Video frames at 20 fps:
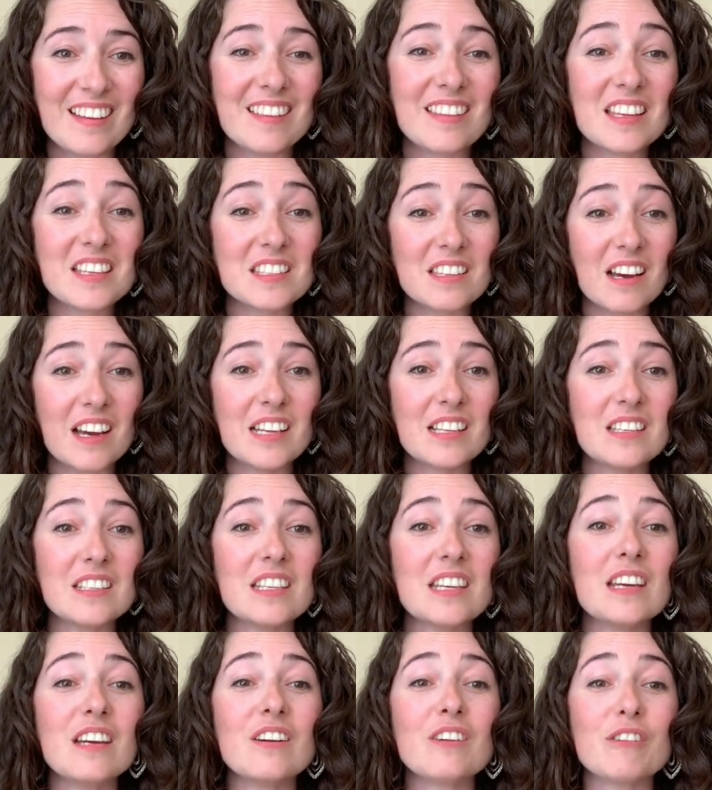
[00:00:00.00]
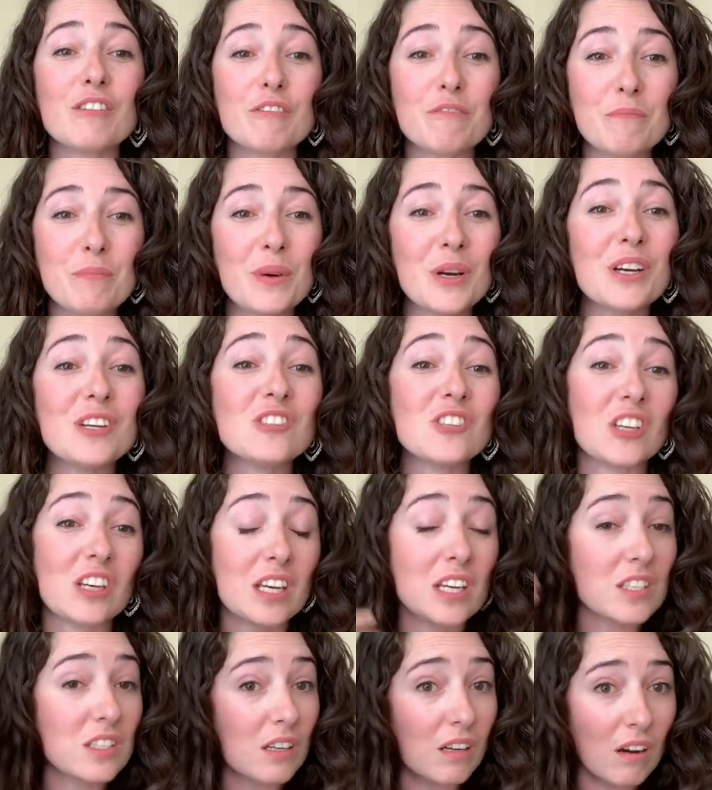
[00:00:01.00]
This idea of
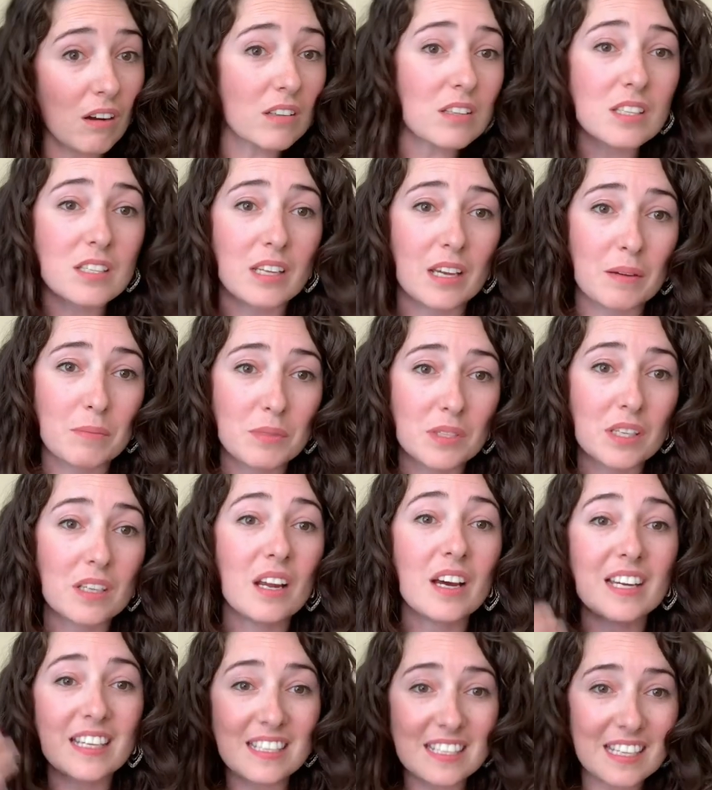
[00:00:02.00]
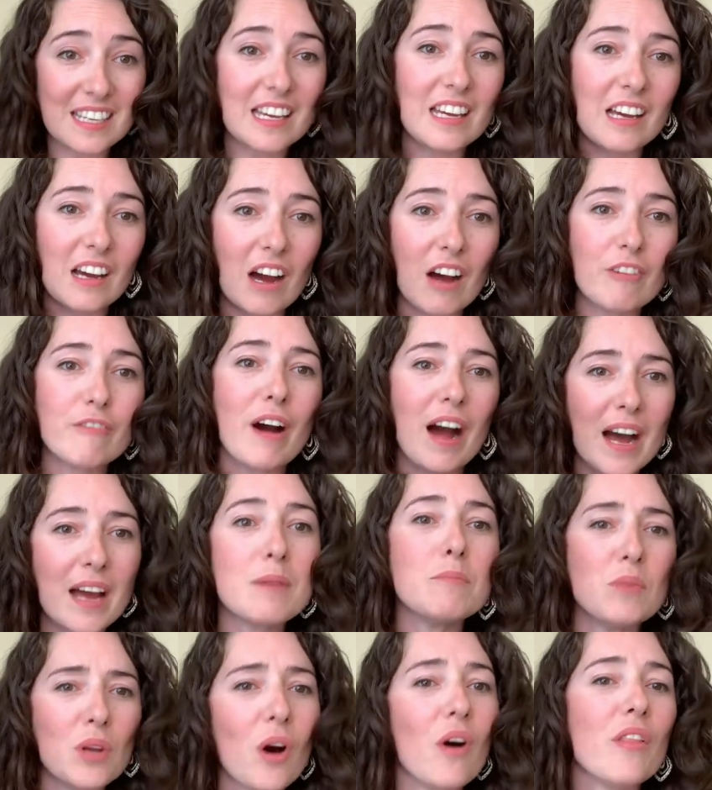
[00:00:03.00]
merging is a concept, an idea of
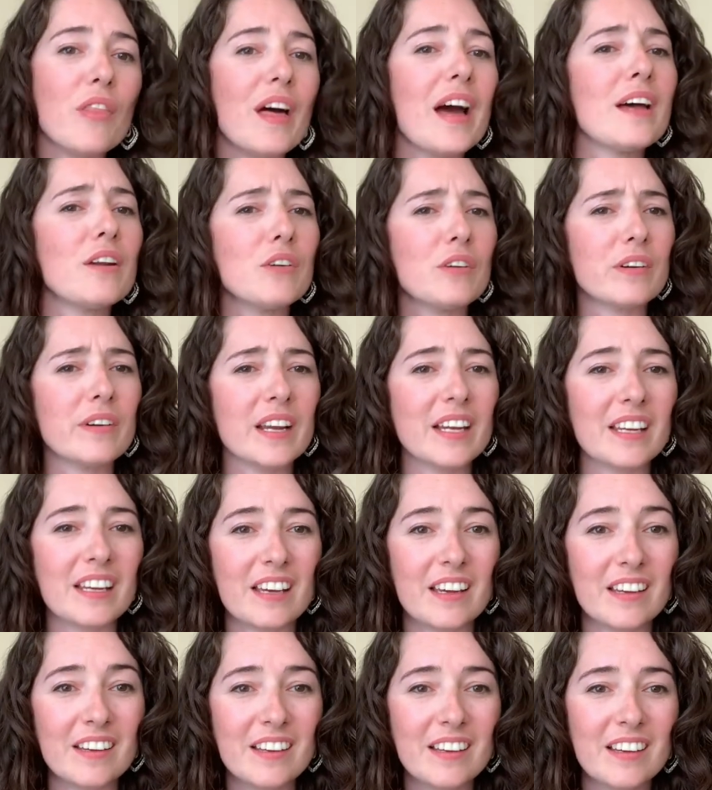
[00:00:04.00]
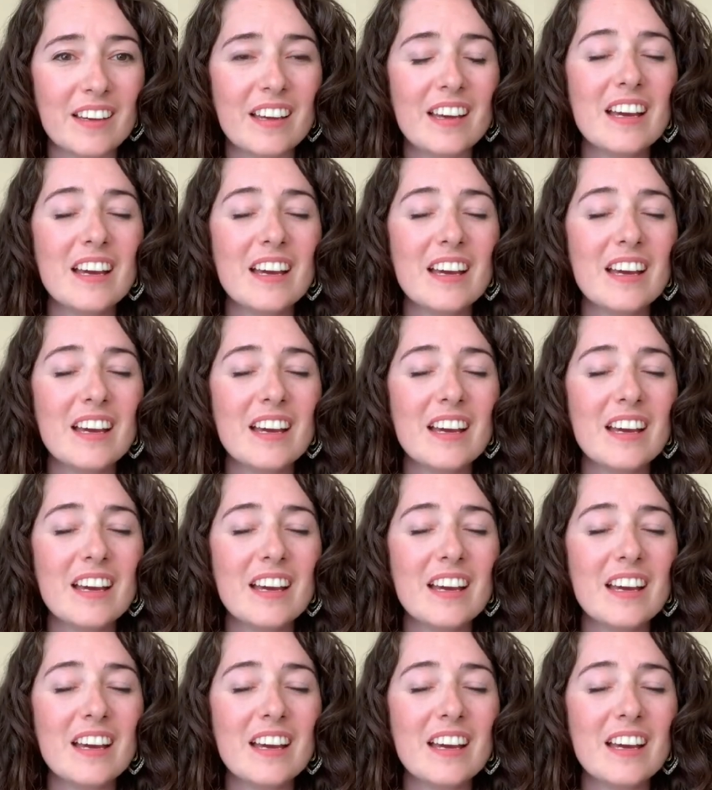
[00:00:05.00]
I'm not that already.